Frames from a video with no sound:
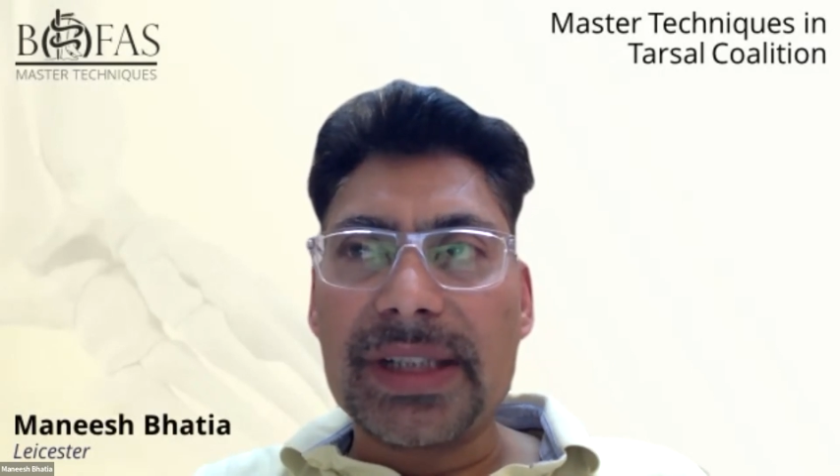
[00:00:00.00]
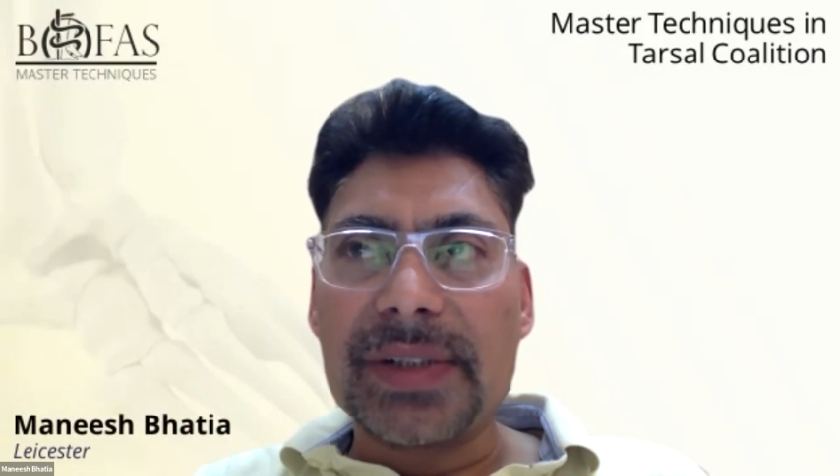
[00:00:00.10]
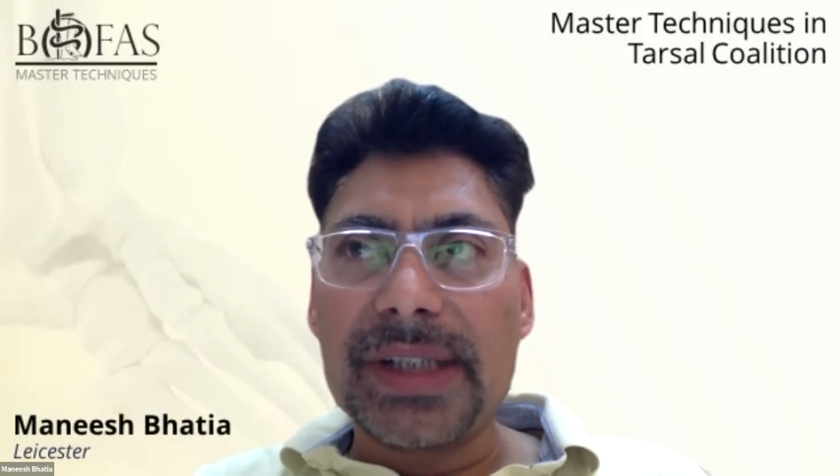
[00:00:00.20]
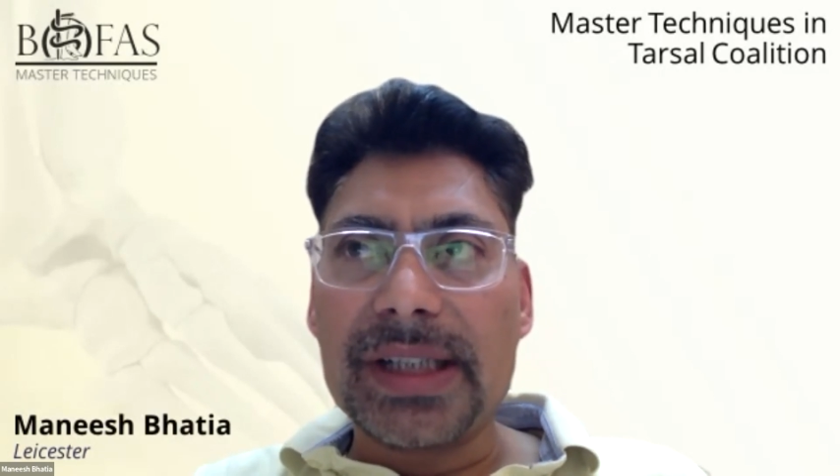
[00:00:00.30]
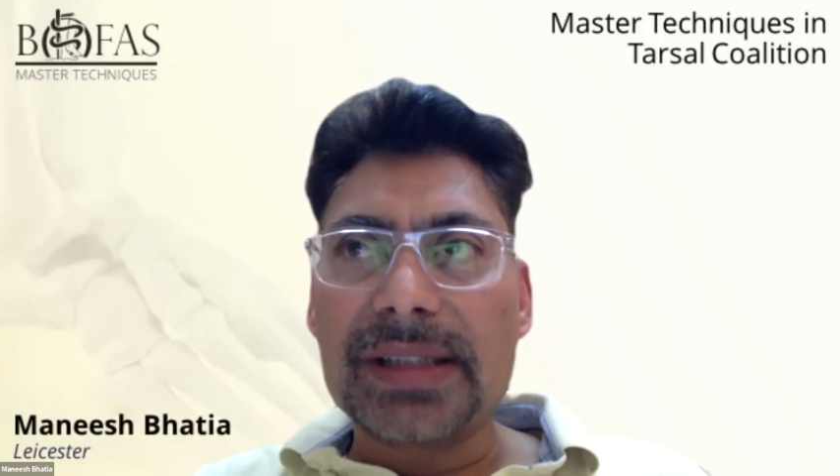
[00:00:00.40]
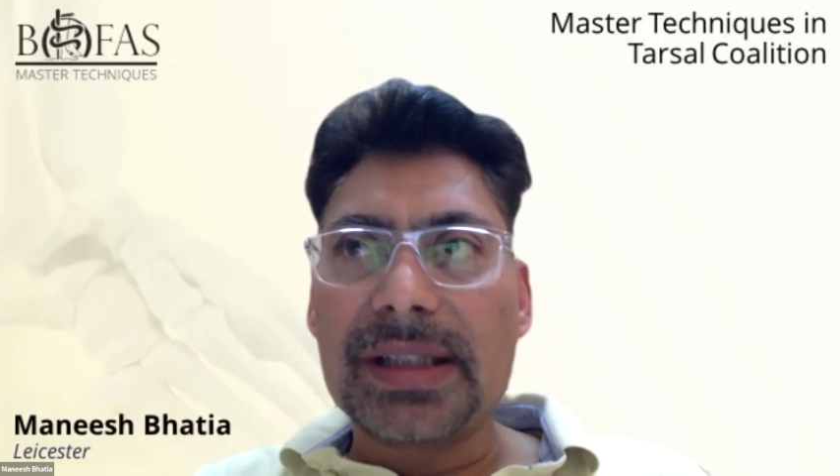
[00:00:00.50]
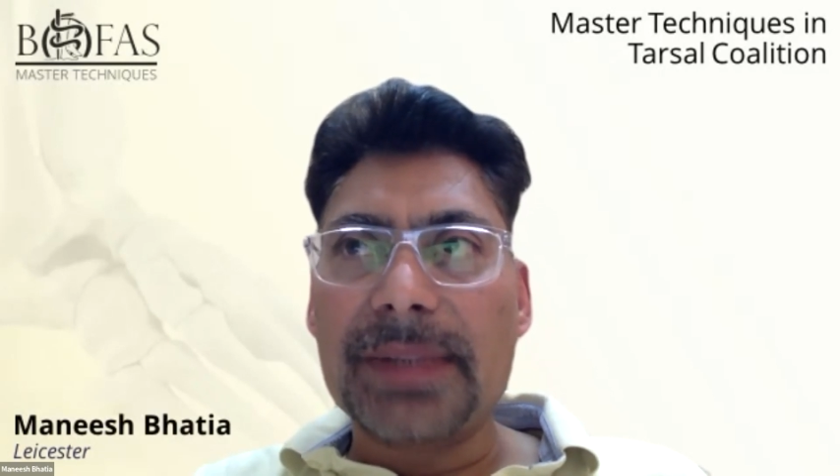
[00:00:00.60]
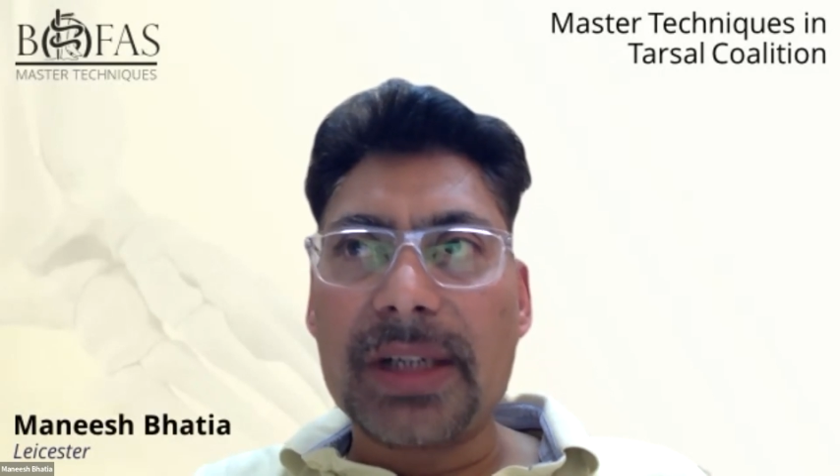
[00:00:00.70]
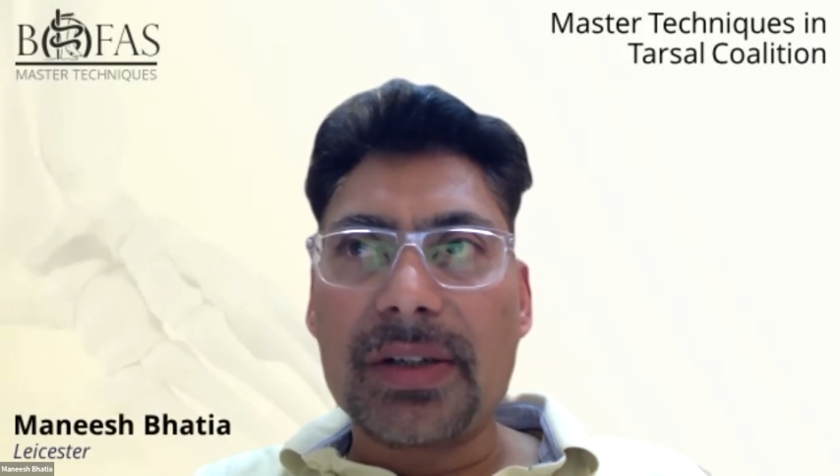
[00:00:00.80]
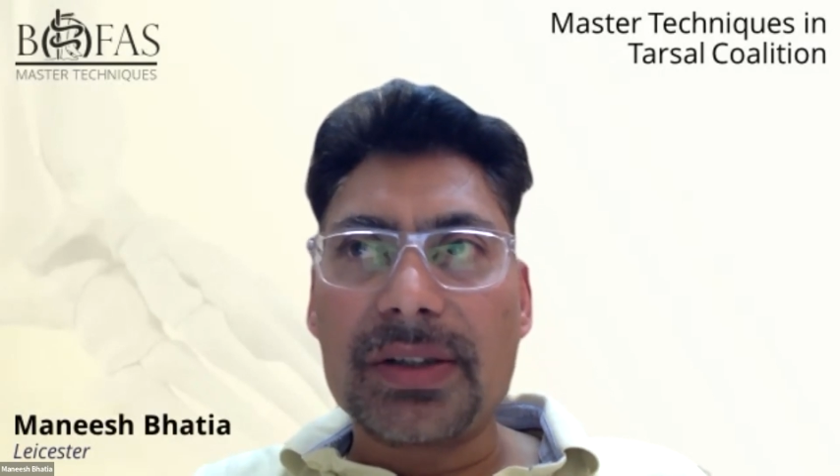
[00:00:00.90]
So he does come
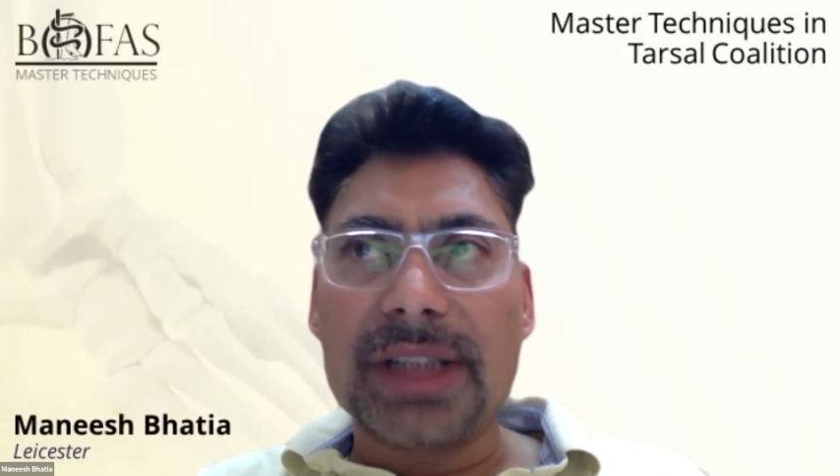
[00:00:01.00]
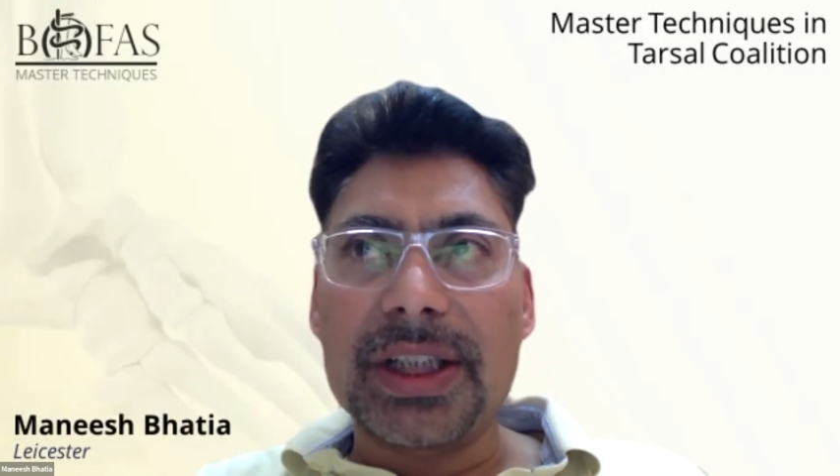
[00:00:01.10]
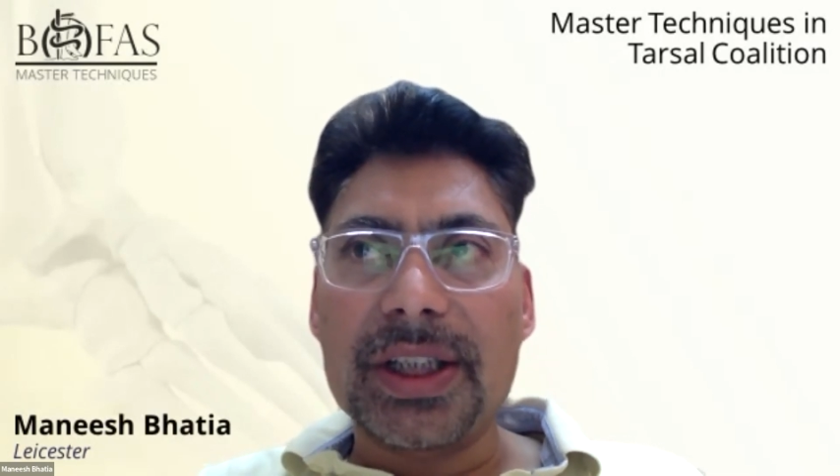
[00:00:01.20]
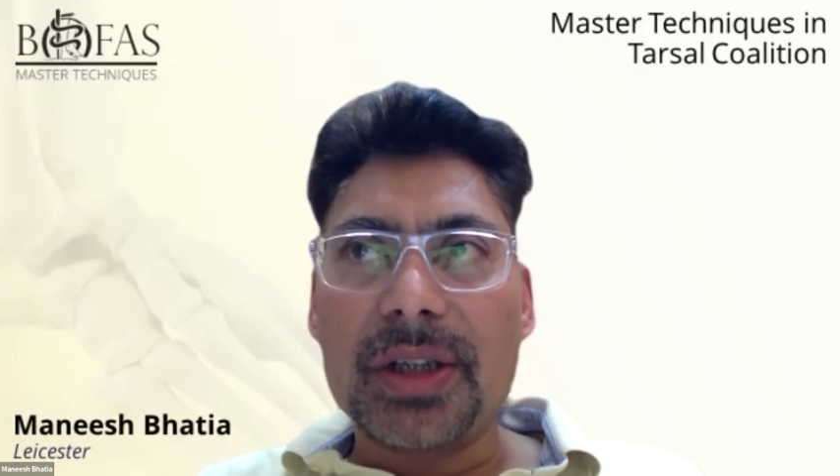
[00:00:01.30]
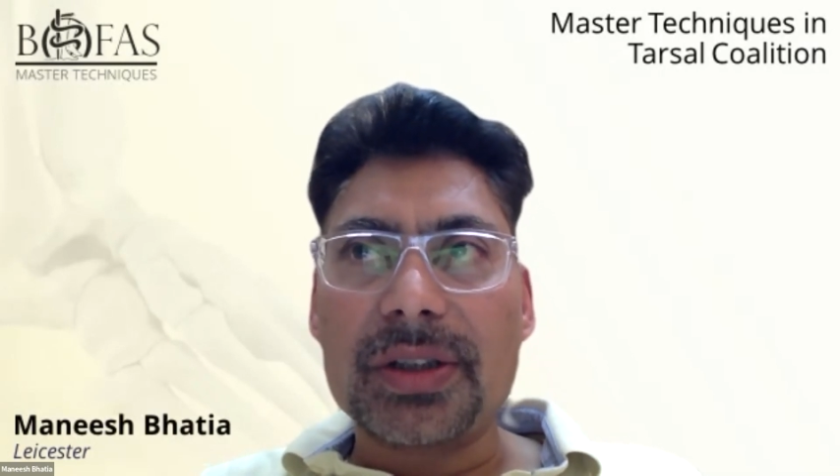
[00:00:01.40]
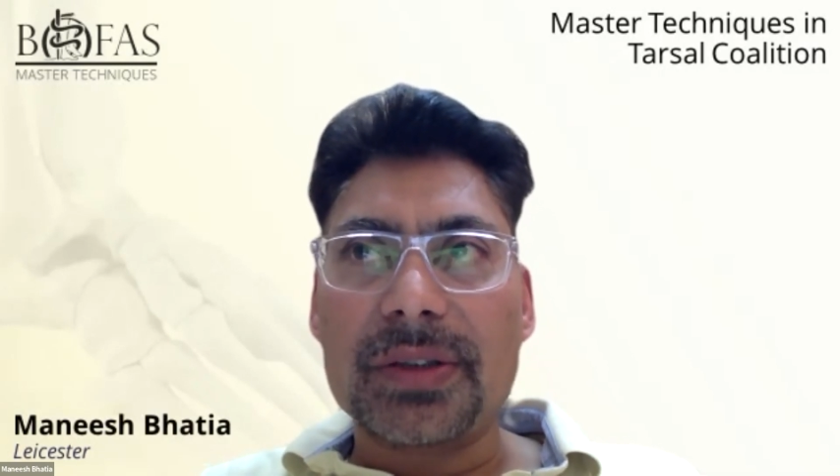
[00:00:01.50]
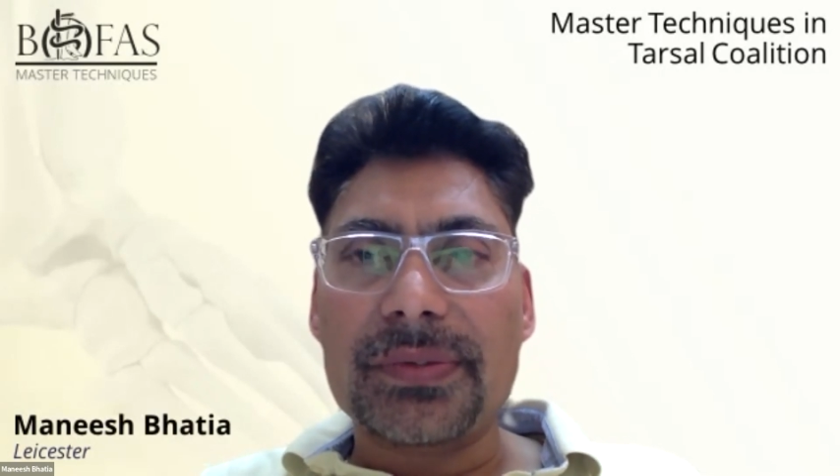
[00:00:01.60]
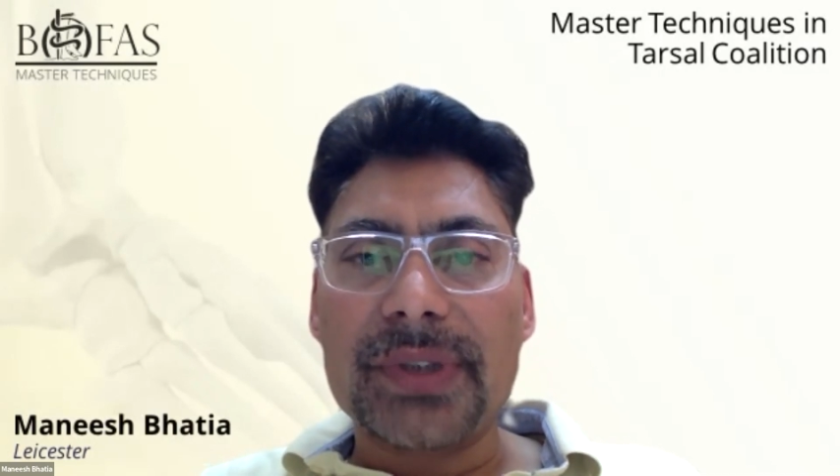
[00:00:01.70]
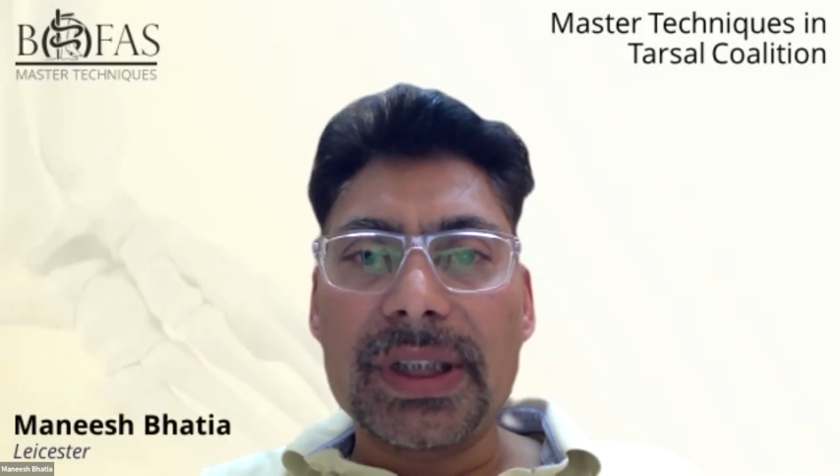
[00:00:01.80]
across a lot of